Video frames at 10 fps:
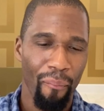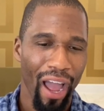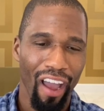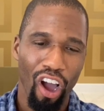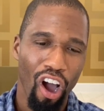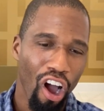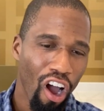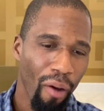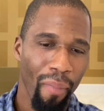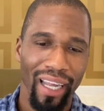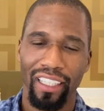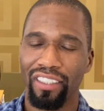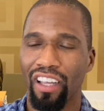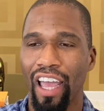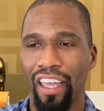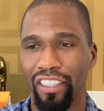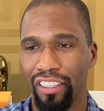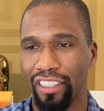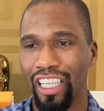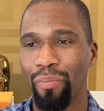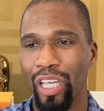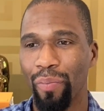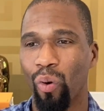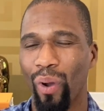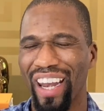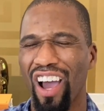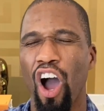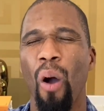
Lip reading: My heart and my desire to see people win